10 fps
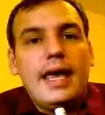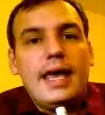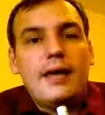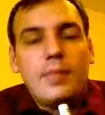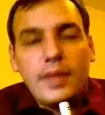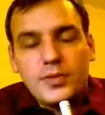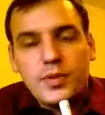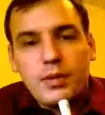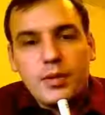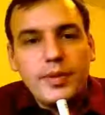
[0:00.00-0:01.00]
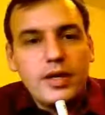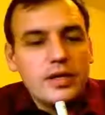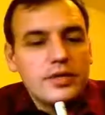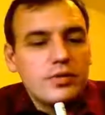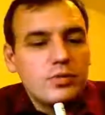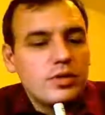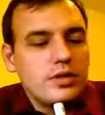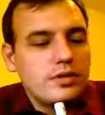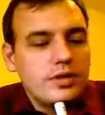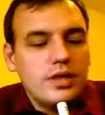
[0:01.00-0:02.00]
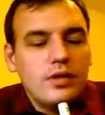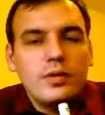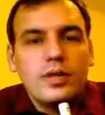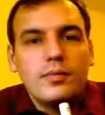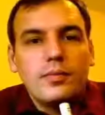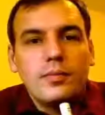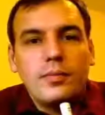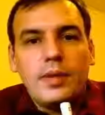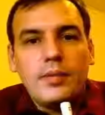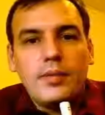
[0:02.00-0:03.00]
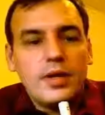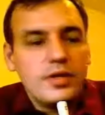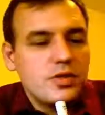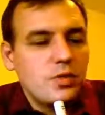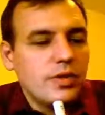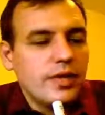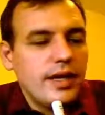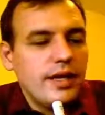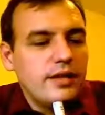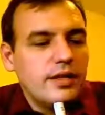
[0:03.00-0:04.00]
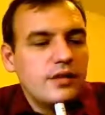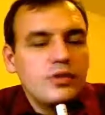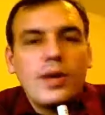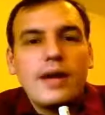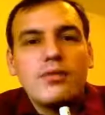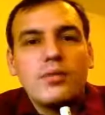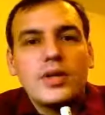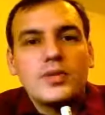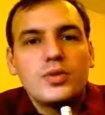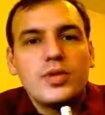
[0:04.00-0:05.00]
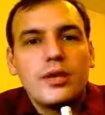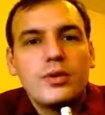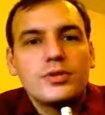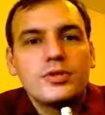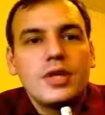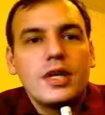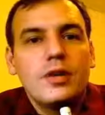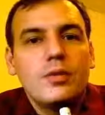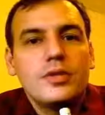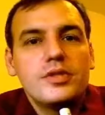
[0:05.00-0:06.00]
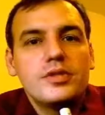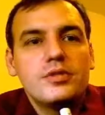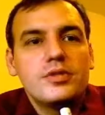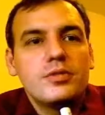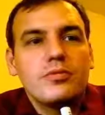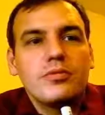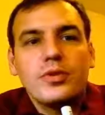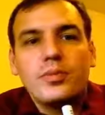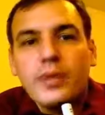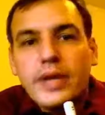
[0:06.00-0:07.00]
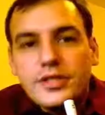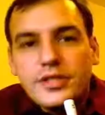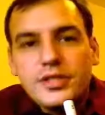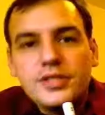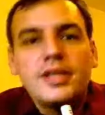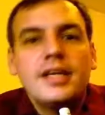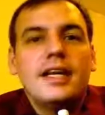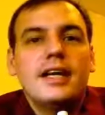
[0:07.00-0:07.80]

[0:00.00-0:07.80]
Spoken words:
And that's probably because the word, maybe because the word that had derived from presbyteros was used to refer to priests.